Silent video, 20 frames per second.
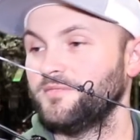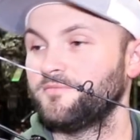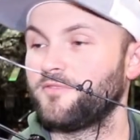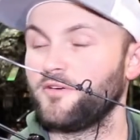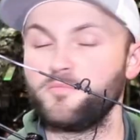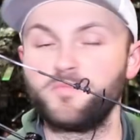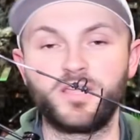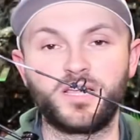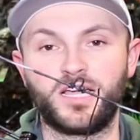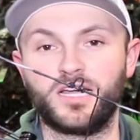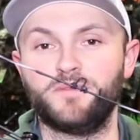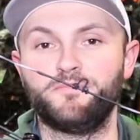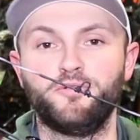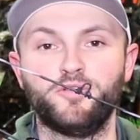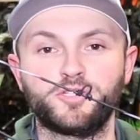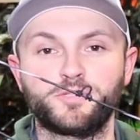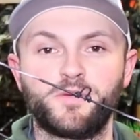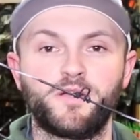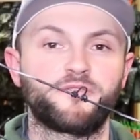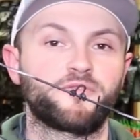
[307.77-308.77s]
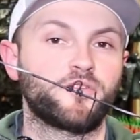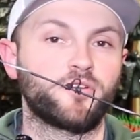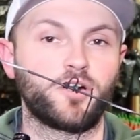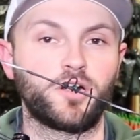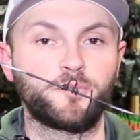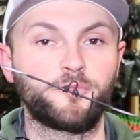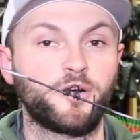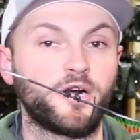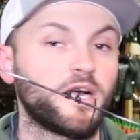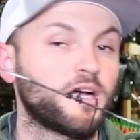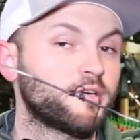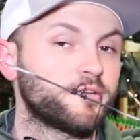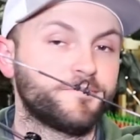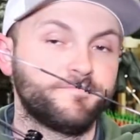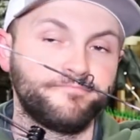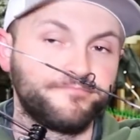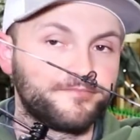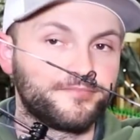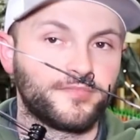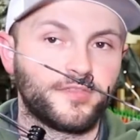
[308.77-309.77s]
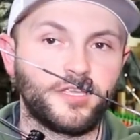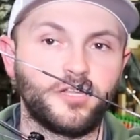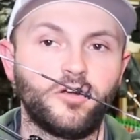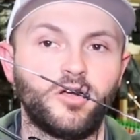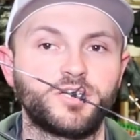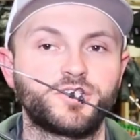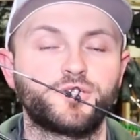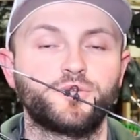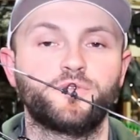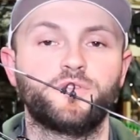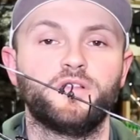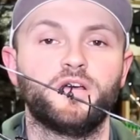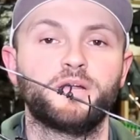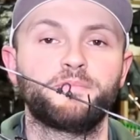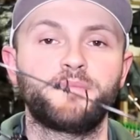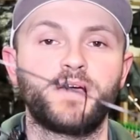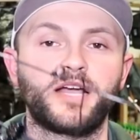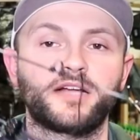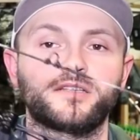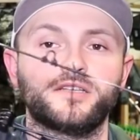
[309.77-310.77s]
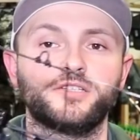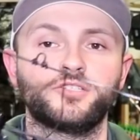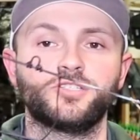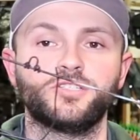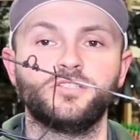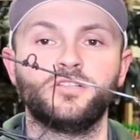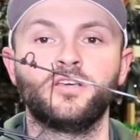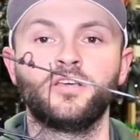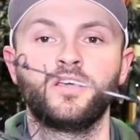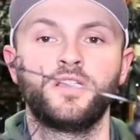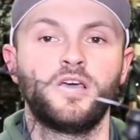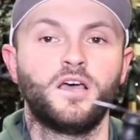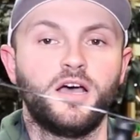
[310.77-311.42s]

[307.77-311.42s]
for me, it kind of pulls my front arm around. You know, I shoot with a lot of back tension.